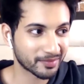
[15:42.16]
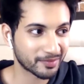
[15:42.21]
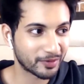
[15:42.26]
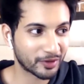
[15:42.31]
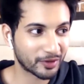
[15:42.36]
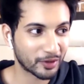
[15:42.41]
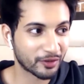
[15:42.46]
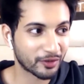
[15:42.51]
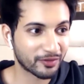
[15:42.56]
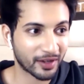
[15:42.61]

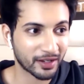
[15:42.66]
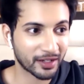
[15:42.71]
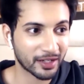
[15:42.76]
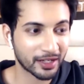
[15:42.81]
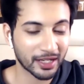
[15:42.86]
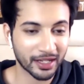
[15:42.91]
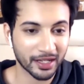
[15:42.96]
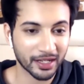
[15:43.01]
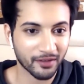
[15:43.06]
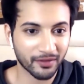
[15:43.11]
You know,
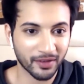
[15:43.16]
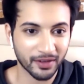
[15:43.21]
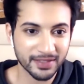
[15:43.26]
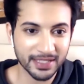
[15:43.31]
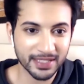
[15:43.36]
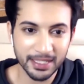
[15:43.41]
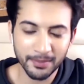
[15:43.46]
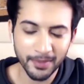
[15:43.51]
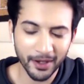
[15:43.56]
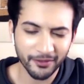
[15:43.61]
funnily enough, I've
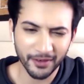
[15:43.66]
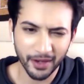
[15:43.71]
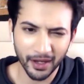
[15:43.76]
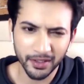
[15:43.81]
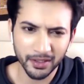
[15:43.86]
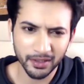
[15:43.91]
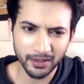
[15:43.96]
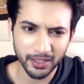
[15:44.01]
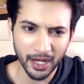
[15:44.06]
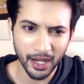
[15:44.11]
seen my
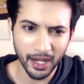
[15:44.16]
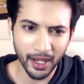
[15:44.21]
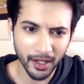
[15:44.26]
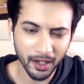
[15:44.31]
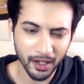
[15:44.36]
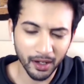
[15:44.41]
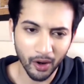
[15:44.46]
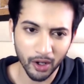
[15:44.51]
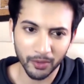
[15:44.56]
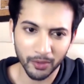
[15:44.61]
father cry
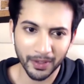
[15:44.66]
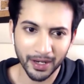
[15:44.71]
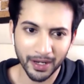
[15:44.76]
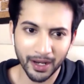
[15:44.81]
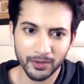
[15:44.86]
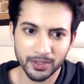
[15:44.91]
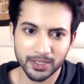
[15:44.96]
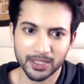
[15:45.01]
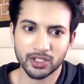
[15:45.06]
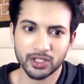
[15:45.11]
a lot when I
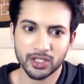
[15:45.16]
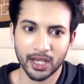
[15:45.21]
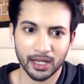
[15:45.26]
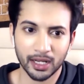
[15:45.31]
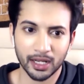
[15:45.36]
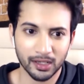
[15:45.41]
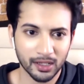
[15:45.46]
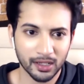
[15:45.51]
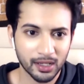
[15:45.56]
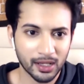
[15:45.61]
was a
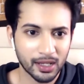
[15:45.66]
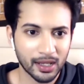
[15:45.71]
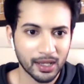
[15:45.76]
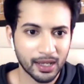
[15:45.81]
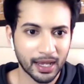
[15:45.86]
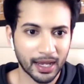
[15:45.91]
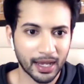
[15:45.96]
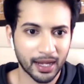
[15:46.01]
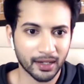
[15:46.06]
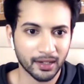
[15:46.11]
child,
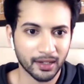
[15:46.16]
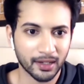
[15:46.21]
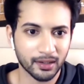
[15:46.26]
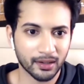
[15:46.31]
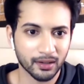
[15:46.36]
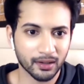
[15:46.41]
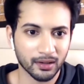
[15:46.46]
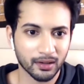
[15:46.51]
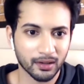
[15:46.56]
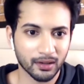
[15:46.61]
and
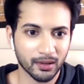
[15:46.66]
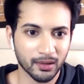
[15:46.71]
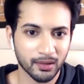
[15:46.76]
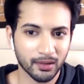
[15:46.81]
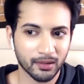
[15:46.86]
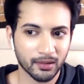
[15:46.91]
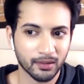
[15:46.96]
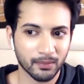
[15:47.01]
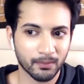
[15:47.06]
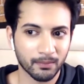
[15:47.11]

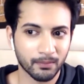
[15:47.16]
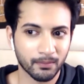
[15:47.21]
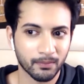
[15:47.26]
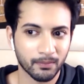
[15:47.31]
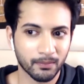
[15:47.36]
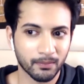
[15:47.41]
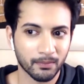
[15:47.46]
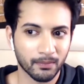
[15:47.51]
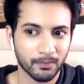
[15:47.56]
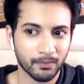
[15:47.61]

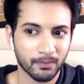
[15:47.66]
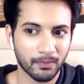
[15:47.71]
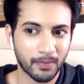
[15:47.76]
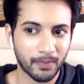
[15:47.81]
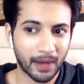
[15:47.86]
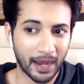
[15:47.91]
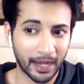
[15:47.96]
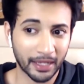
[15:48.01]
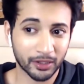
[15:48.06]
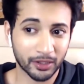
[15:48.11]

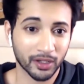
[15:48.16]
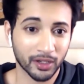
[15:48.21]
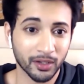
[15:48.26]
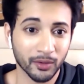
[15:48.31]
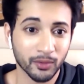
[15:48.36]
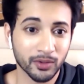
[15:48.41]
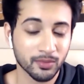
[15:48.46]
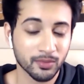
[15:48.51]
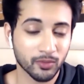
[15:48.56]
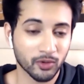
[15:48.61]
I thought he
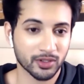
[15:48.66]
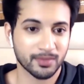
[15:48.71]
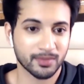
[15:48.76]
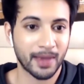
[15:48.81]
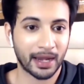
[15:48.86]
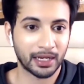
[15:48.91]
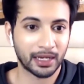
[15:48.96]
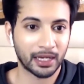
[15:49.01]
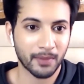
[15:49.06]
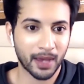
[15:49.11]
was the most
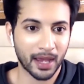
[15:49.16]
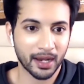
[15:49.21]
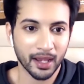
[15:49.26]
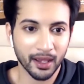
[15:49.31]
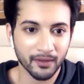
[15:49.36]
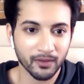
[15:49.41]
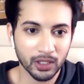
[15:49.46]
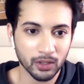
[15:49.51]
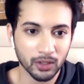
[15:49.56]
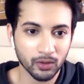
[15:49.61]
manly man I
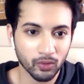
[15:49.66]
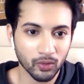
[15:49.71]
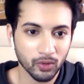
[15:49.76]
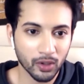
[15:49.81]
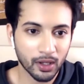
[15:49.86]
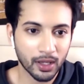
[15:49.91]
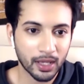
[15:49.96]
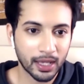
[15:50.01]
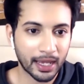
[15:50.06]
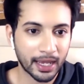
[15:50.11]
ever knew.
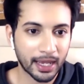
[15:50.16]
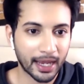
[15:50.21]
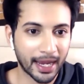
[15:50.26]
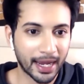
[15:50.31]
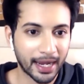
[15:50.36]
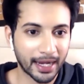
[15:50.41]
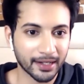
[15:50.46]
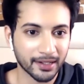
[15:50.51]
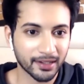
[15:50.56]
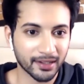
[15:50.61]

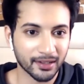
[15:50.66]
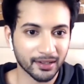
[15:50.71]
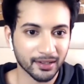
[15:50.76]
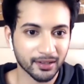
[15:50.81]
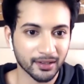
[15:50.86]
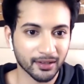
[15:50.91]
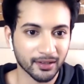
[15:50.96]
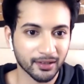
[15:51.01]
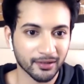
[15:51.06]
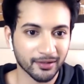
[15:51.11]
And
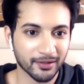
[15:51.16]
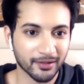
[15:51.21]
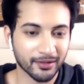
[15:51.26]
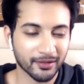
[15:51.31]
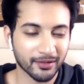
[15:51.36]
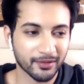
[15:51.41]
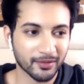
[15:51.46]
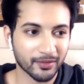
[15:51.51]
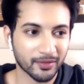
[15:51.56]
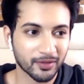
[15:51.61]

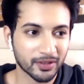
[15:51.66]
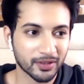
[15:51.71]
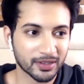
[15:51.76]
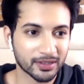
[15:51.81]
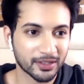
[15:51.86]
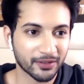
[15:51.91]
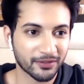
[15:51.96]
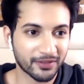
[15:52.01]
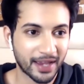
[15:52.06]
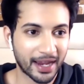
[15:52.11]

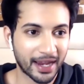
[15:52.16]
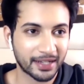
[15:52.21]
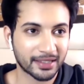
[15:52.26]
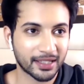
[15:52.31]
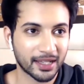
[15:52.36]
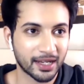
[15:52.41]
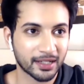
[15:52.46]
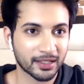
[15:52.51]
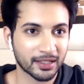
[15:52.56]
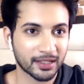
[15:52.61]
the fact
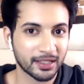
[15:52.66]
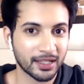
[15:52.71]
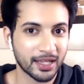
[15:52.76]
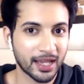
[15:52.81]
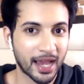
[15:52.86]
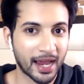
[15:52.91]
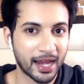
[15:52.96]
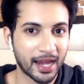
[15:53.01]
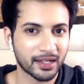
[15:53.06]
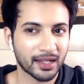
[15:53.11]
that he
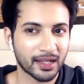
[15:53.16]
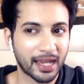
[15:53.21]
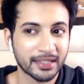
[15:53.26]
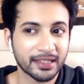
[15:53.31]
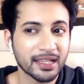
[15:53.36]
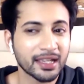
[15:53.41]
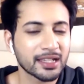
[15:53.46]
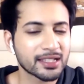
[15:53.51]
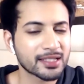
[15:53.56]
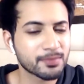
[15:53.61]
had, I
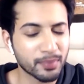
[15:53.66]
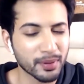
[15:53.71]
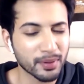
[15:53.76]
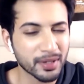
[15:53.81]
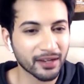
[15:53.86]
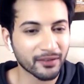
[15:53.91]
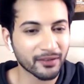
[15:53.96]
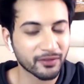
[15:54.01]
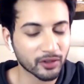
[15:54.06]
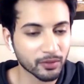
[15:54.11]
think it's
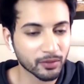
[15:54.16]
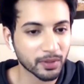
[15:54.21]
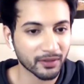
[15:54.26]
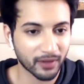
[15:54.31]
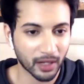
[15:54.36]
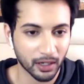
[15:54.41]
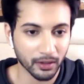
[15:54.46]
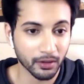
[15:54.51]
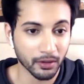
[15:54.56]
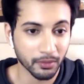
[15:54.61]
brave to be
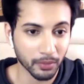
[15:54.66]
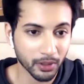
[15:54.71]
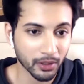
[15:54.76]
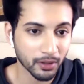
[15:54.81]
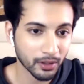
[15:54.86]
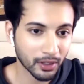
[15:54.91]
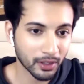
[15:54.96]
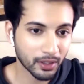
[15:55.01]
vulnerable.